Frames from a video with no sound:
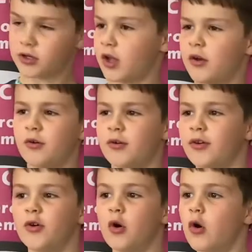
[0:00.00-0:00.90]
No.
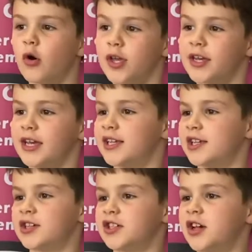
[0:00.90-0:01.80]
Go on then. All you need
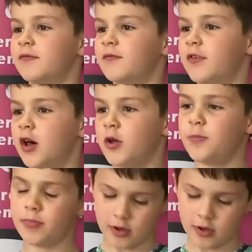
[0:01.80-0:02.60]
is an envelope,